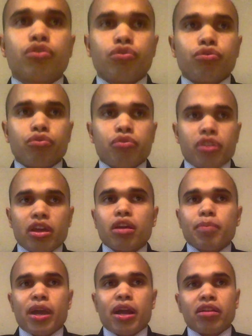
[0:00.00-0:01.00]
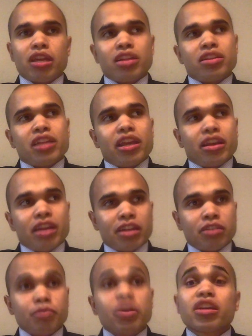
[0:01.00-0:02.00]
to think about that snake
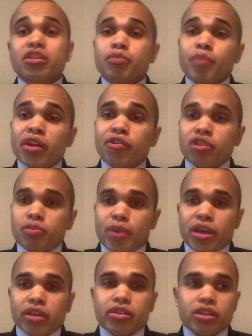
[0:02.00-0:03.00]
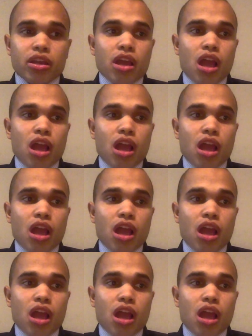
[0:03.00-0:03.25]
connection because in many respects,